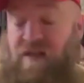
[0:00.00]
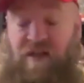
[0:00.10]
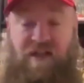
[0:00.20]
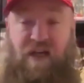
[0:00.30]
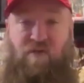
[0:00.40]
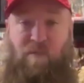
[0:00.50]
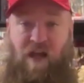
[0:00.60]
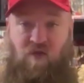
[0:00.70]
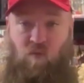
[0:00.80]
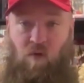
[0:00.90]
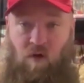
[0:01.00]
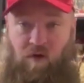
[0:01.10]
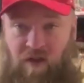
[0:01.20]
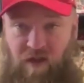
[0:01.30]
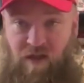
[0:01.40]
the deathmatch
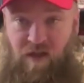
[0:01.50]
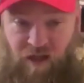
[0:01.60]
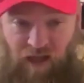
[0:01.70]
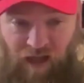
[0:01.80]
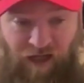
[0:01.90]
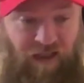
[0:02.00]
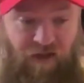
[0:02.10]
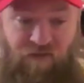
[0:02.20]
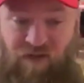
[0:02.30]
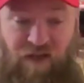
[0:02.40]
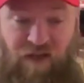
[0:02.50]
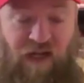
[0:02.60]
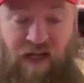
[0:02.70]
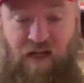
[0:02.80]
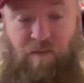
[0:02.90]
world. I give you the
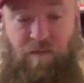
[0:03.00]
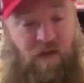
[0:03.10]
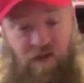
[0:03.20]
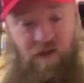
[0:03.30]
name.